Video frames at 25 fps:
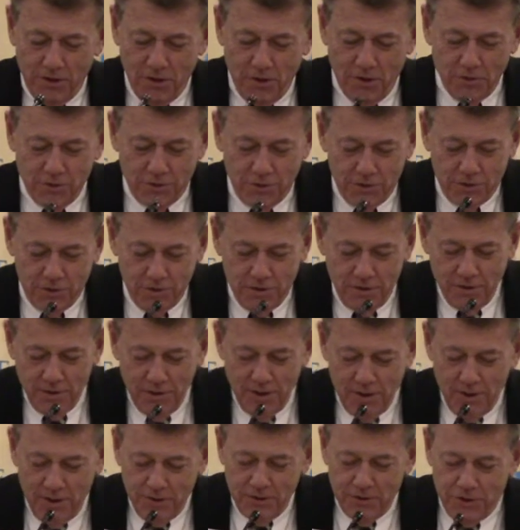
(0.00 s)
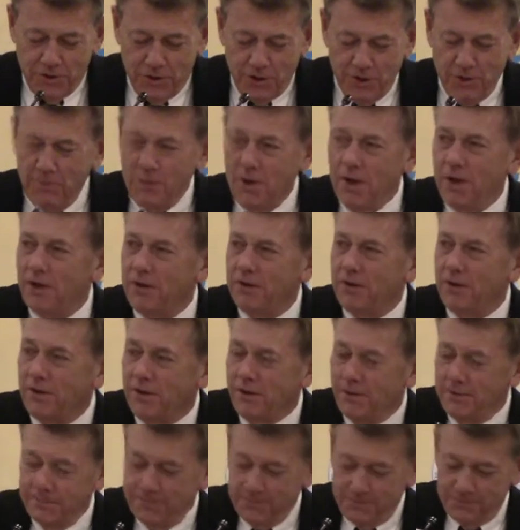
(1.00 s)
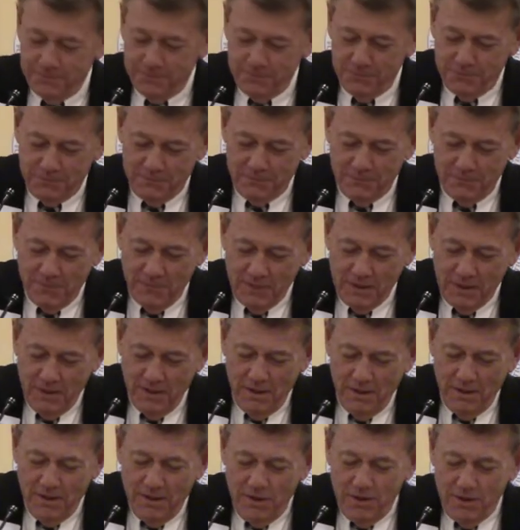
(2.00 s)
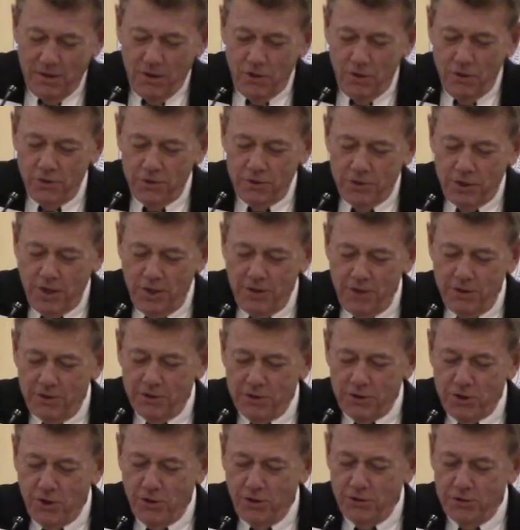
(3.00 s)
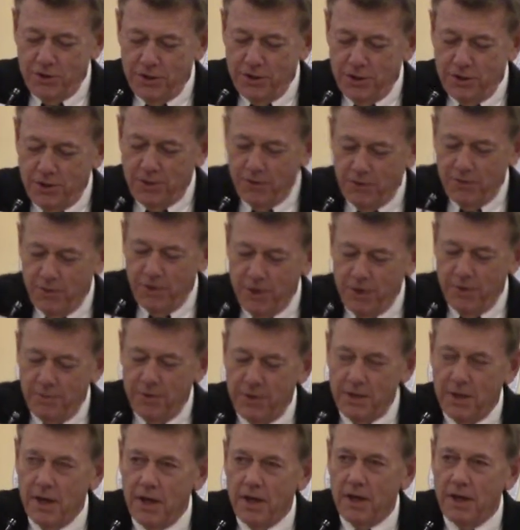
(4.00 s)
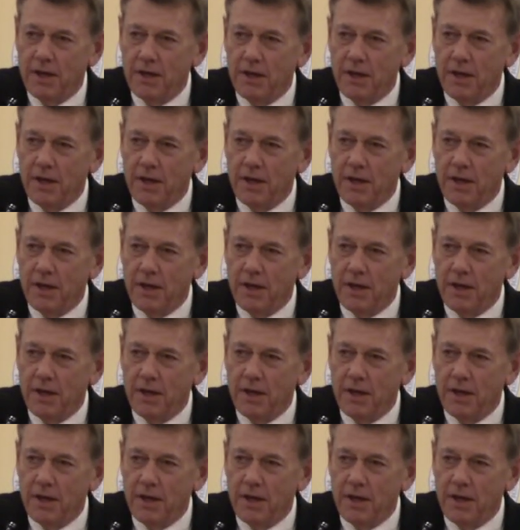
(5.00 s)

Coach Jim Hunter. Coach Hunter's coaching career began in